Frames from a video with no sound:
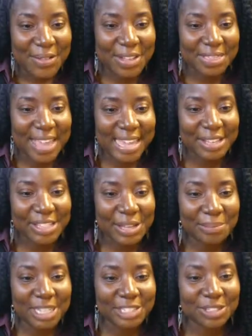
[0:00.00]
Well, thank you
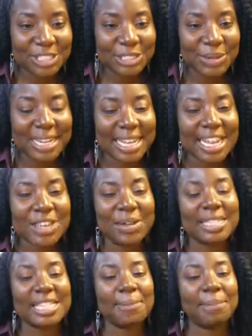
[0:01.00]
so much for joining. You
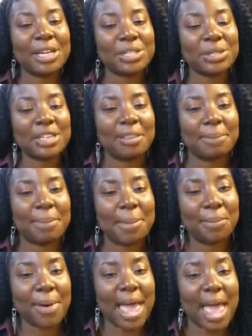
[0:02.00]
can see pictures of the
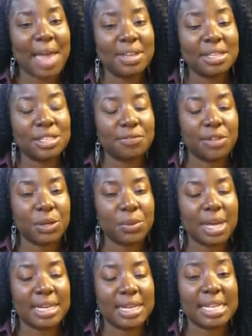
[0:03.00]
people I have
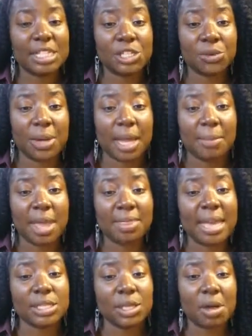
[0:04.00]
interviewed on Instagram, and
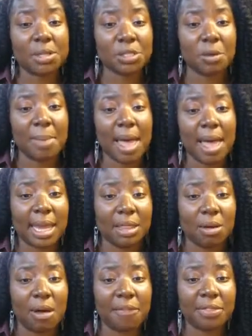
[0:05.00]
that's also Banke,
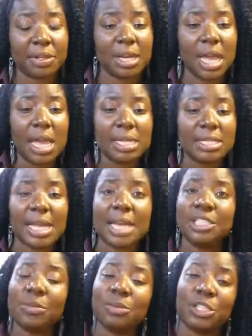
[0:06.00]
the author.
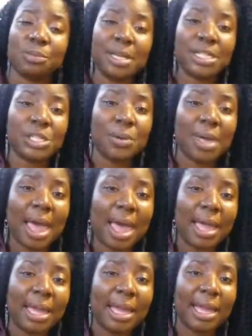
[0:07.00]
Sasha, would you be so
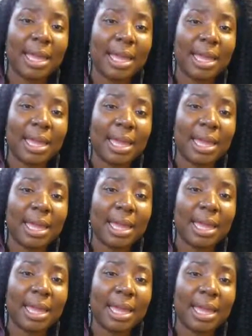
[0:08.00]
kind to sign
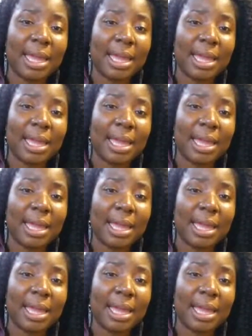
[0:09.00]
us out?